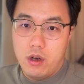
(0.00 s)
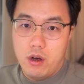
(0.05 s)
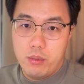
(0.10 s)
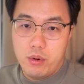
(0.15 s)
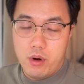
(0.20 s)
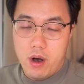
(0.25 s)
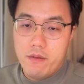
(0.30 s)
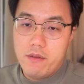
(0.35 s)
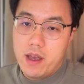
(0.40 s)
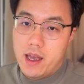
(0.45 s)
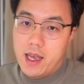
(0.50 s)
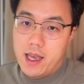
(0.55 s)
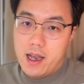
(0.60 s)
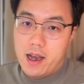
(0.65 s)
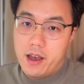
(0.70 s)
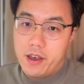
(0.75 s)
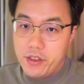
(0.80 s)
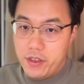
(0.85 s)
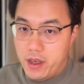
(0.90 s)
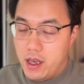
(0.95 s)
your private
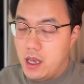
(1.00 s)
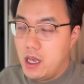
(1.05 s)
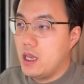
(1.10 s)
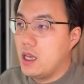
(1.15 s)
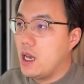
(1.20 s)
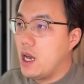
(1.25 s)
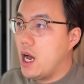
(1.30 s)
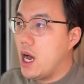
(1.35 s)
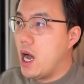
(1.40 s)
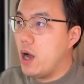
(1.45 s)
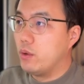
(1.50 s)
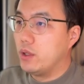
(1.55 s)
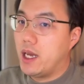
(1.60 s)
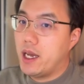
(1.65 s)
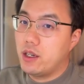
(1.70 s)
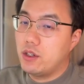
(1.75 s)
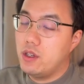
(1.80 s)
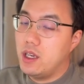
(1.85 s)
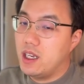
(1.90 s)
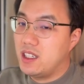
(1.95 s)
AI thing, I would
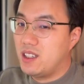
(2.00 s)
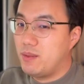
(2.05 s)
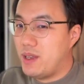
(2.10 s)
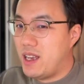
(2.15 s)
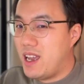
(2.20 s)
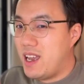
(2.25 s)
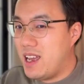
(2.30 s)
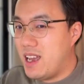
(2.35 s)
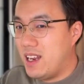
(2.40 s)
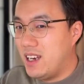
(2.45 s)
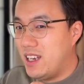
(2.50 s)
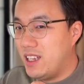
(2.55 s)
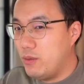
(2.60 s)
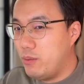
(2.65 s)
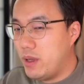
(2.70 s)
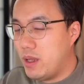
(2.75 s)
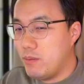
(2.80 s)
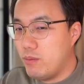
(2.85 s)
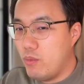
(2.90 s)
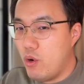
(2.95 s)
like to explain a
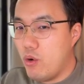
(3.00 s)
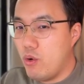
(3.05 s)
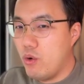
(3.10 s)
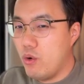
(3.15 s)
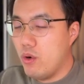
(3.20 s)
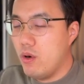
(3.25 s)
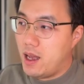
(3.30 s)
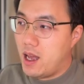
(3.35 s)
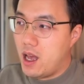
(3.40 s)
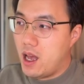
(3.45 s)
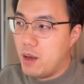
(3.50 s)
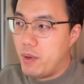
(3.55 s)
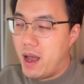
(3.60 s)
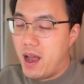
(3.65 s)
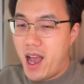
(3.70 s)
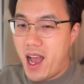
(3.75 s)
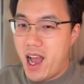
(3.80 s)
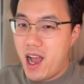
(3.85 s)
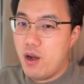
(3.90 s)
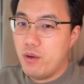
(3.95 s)
little bit more
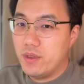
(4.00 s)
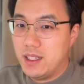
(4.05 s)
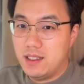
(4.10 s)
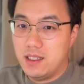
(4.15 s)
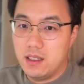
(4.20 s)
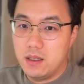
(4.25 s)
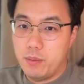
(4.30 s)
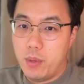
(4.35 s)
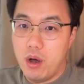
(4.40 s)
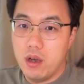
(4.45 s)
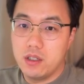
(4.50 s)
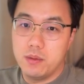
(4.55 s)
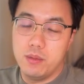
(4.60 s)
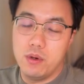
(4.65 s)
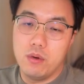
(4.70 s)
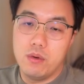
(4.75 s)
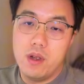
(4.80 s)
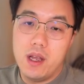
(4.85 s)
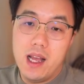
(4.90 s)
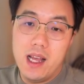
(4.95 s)
about how this is
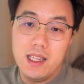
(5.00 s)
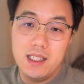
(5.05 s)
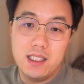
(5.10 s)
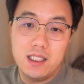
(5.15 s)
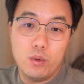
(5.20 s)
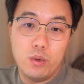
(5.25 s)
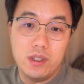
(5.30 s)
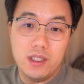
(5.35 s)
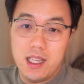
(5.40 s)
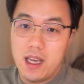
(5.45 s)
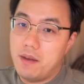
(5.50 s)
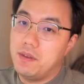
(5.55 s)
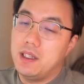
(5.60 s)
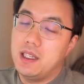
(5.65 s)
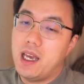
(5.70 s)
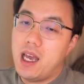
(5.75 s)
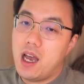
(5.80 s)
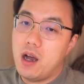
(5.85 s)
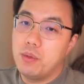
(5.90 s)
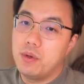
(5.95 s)
possible. This will
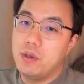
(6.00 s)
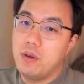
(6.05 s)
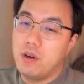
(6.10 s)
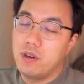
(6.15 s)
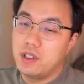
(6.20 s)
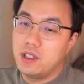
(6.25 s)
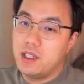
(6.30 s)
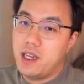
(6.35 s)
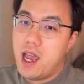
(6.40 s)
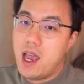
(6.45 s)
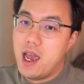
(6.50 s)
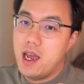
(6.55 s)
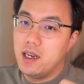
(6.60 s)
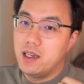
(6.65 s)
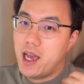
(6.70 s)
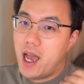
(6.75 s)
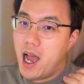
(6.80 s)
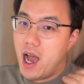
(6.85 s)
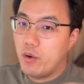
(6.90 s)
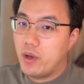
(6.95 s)
definitely help you
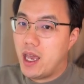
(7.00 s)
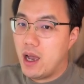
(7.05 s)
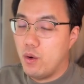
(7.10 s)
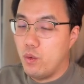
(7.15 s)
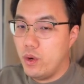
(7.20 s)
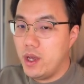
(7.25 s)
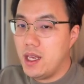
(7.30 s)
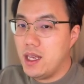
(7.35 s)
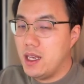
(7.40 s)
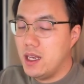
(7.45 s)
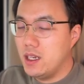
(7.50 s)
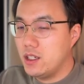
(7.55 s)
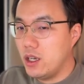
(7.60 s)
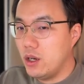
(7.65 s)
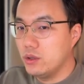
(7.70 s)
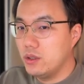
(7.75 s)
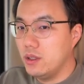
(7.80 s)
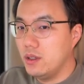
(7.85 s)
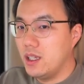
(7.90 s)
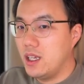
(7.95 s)
understand how can we
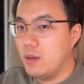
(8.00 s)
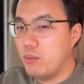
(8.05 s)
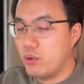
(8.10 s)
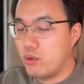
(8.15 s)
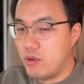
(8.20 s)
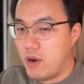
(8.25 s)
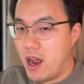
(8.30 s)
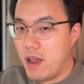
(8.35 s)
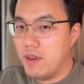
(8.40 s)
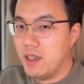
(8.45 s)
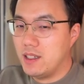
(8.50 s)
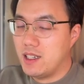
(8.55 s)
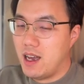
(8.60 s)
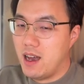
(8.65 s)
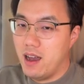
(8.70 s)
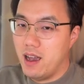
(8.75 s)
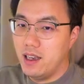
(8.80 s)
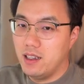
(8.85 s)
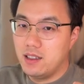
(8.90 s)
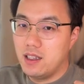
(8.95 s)
totally
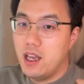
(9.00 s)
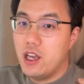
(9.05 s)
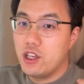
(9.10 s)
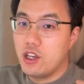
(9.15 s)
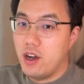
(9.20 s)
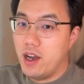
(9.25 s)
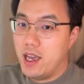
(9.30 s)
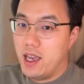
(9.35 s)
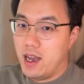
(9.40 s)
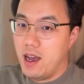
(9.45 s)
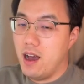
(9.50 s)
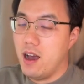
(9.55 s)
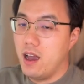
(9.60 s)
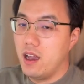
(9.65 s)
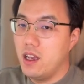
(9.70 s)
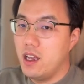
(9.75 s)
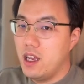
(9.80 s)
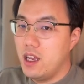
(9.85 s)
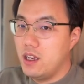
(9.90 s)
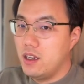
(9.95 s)
privatize your
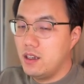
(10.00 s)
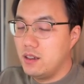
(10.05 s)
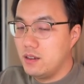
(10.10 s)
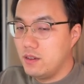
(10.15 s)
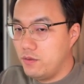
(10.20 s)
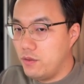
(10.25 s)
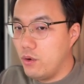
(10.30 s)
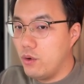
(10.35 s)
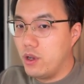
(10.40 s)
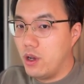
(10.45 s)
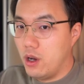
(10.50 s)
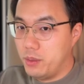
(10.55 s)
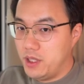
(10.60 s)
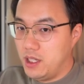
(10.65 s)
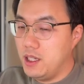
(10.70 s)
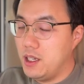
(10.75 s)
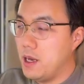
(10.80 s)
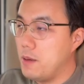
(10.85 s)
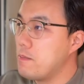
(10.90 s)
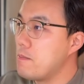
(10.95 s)
AI for your
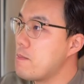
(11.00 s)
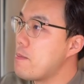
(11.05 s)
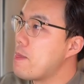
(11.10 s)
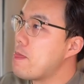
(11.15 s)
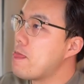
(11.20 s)
Obsidian.